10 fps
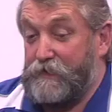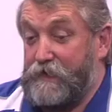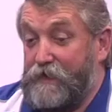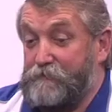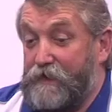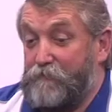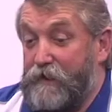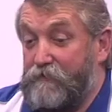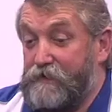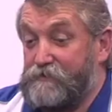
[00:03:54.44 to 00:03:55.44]
game down at
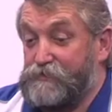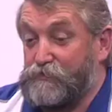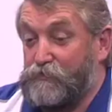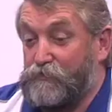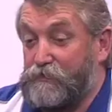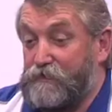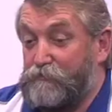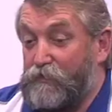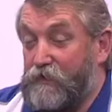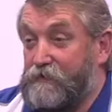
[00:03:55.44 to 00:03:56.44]
Marion saw
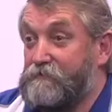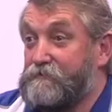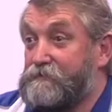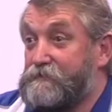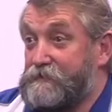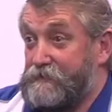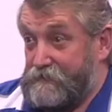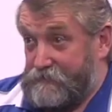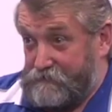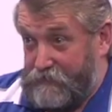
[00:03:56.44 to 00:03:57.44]
Brighton
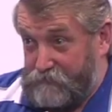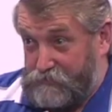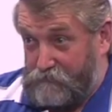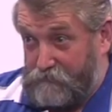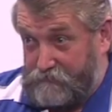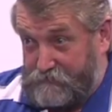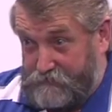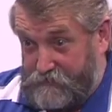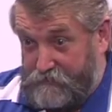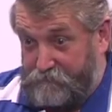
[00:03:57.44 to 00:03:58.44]
take the
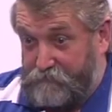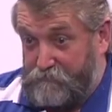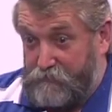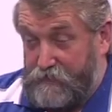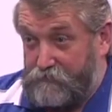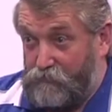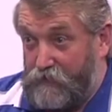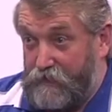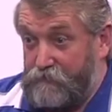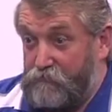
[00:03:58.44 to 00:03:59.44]
chocolates from
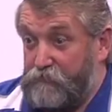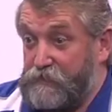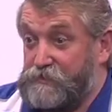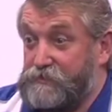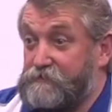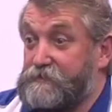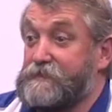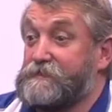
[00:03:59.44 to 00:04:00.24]
Noarlunga, who finished the season